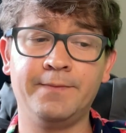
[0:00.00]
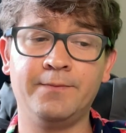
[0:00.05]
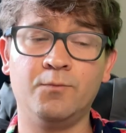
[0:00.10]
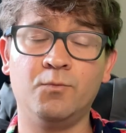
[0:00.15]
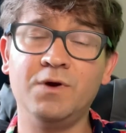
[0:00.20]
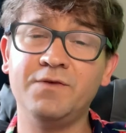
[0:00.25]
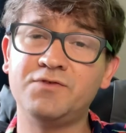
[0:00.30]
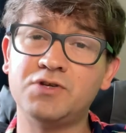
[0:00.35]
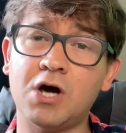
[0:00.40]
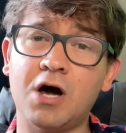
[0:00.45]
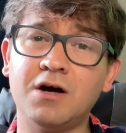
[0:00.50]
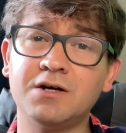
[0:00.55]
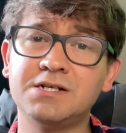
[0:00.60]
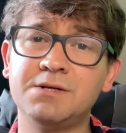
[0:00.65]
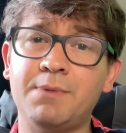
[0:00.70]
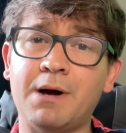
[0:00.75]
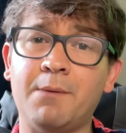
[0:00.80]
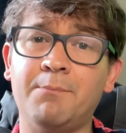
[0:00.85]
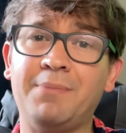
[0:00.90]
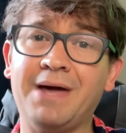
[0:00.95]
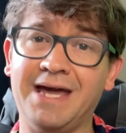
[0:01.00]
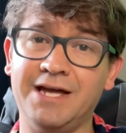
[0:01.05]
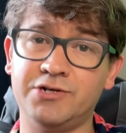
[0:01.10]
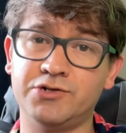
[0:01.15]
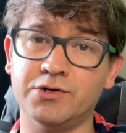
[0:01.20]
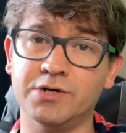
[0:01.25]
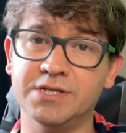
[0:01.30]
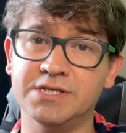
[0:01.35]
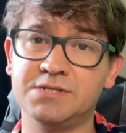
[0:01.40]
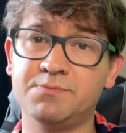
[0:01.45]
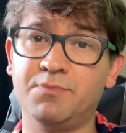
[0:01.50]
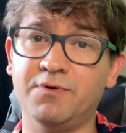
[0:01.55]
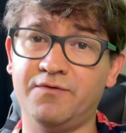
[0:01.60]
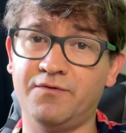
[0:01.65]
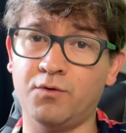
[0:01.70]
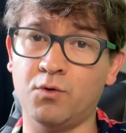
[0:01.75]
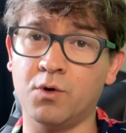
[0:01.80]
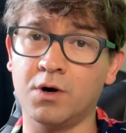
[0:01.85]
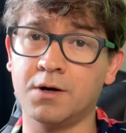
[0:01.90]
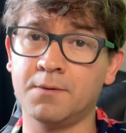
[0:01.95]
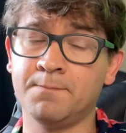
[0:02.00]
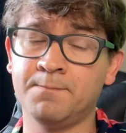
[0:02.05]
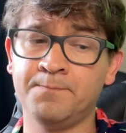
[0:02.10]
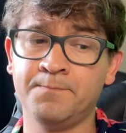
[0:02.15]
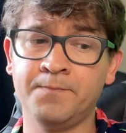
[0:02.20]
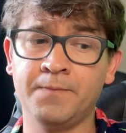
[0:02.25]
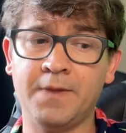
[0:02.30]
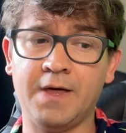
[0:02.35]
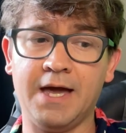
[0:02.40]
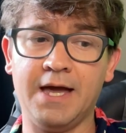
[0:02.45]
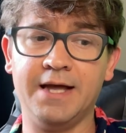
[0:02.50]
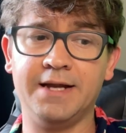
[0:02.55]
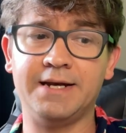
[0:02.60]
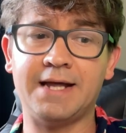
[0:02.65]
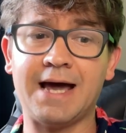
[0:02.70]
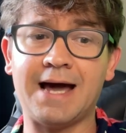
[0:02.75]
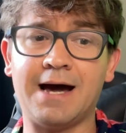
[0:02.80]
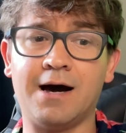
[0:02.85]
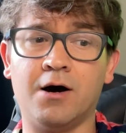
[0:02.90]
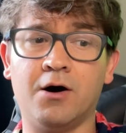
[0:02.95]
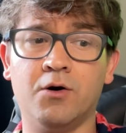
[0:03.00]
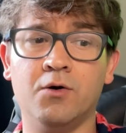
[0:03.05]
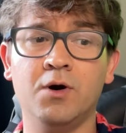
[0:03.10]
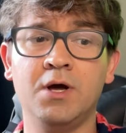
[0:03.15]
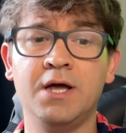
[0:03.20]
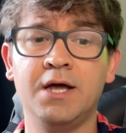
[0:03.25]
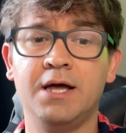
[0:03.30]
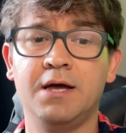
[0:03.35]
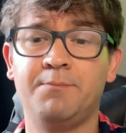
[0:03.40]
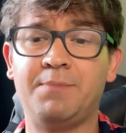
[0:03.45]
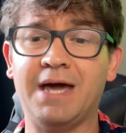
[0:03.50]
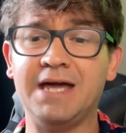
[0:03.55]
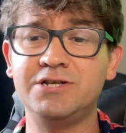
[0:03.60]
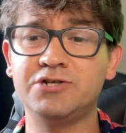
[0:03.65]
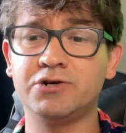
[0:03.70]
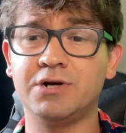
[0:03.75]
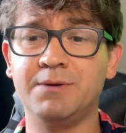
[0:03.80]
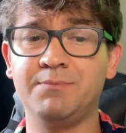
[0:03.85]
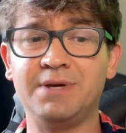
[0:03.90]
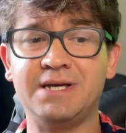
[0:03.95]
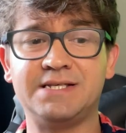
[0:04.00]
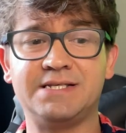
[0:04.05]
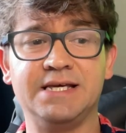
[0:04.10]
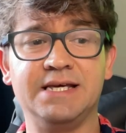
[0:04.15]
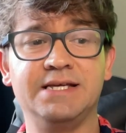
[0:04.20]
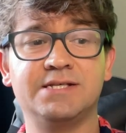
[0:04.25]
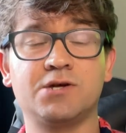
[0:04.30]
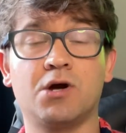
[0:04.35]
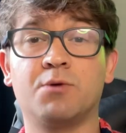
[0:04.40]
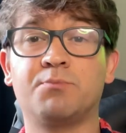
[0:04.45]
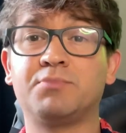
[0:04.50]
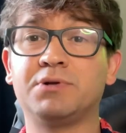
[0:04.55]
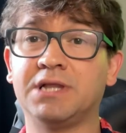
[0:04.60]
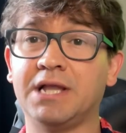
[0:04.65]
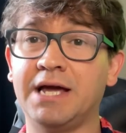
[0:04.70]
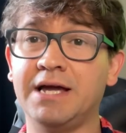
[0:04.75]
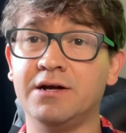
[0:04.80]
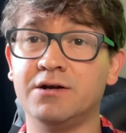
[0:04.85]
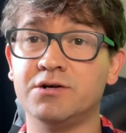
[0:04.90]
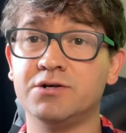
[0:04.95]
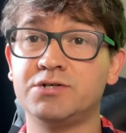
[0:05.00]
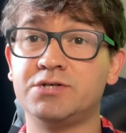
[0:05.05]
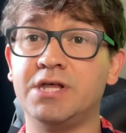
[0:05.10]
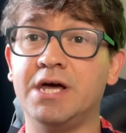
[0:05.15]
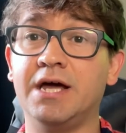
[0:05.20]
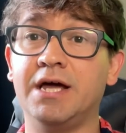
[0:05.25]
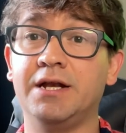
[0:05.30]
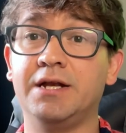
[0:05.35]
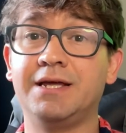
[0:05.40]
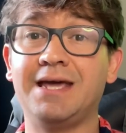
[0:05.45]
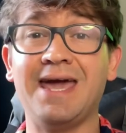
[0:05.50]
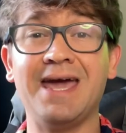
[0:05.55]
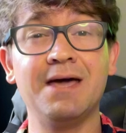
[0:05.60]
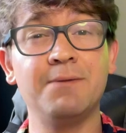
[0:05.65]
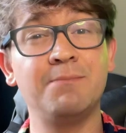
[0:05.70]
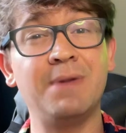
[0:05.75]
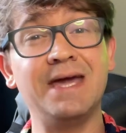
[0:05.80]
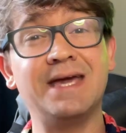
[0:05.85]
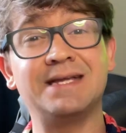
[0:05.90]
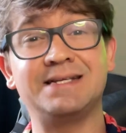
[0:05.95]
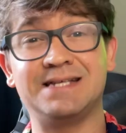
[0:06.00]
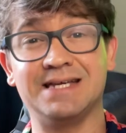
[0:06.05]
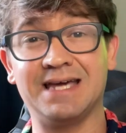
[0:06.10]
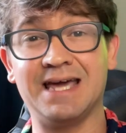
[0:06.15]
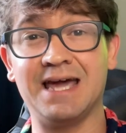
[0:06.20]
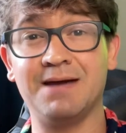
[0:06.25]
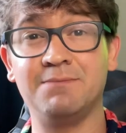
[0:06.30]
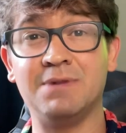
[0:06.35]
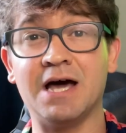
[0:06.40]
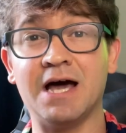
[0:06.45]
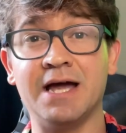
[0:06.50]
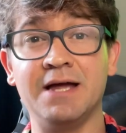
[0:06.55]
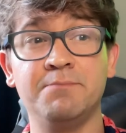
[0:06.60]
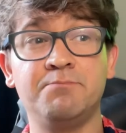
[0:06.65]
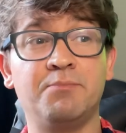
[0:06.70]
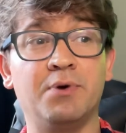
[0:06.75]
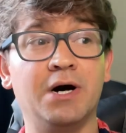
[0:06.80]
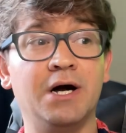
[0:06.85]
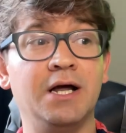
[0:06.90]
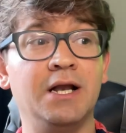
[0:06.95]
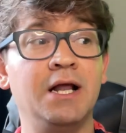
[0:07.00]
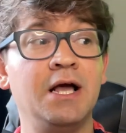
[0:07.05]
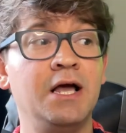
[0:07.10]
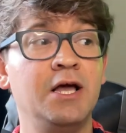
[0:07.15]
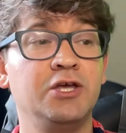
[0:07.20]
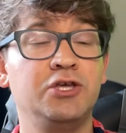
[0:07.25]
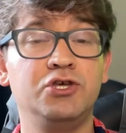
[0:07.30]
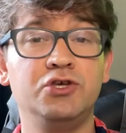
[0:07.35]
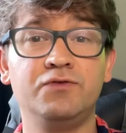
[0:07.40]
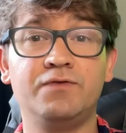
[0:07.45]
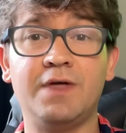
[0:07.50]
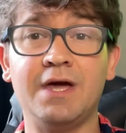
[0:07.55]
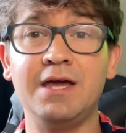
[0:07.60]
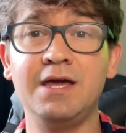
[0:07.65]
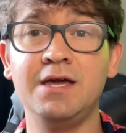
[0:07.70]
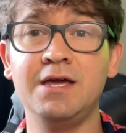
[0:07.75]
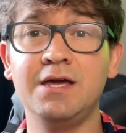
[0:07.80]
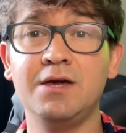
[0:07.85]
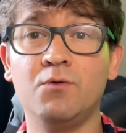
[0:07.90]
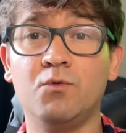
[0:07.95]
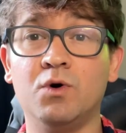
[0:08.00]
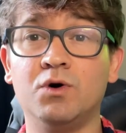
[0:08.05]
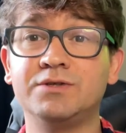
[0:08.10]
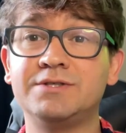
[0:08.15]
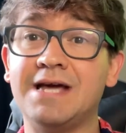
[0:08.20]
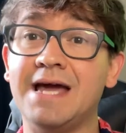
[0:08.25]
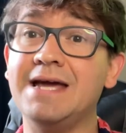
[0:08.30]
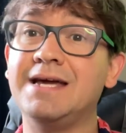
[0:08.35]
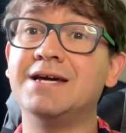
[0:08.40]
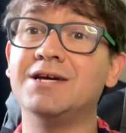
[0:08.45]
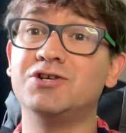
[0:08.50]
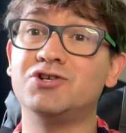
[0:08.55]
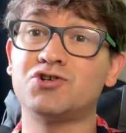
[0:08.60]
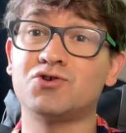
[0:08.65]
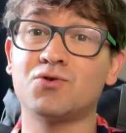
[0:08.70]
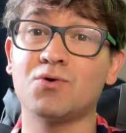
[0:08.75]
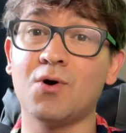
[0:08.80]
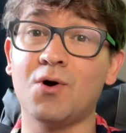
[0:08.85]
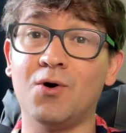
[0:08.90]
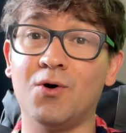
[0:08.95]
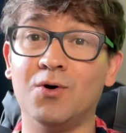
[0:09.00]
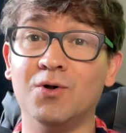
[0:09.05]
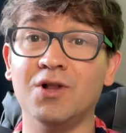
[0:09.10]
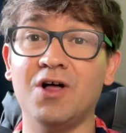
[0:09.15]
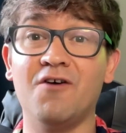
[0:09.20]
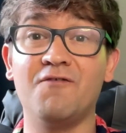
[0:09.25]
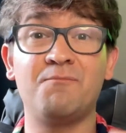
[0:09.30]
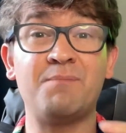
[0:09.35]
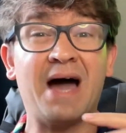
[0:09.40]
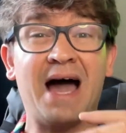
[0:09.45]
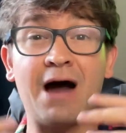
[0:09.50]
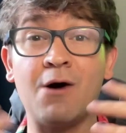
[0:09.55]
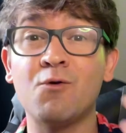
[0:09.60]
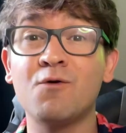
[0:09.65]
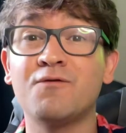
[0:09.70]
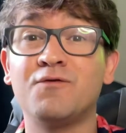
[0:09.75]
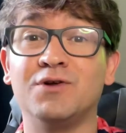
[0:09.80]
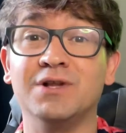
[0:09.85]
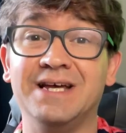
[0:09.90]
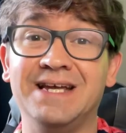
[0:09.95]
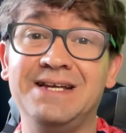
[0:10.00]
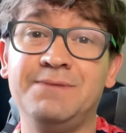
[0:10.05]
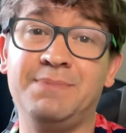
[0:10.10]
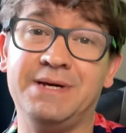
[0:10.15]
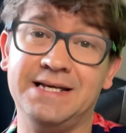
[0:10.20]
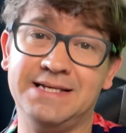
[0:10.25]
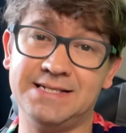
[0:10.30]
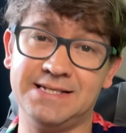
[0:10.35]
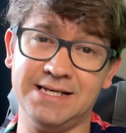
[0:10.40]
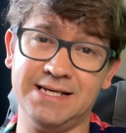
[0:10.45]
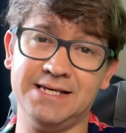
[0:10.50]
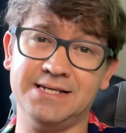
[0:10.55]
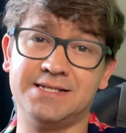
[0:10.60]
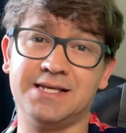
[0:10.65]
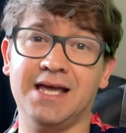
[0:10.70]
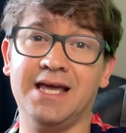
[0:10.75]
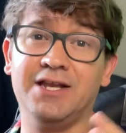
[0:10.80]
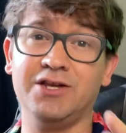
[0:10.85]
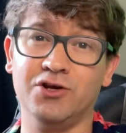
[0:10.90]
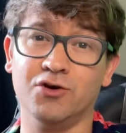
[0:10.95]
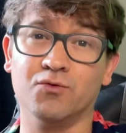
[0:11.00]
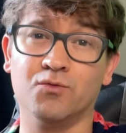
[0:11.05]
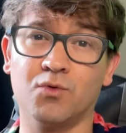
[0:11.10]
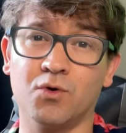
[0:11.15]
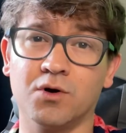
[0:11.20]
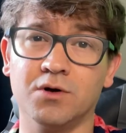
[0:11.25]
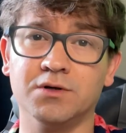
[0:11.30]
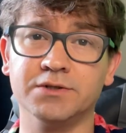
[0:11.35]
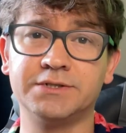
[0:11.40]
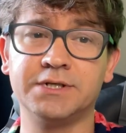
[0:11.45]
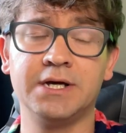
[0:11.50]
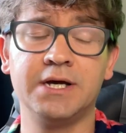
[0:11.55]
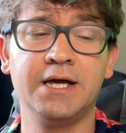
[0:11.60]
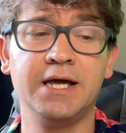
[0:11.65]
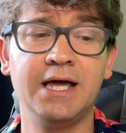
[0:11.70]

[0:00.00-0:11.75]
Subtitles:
We've talked about patrons before and how patron NPCs are players that can't make it to game night, but they will take control of powerful NPCs in your world.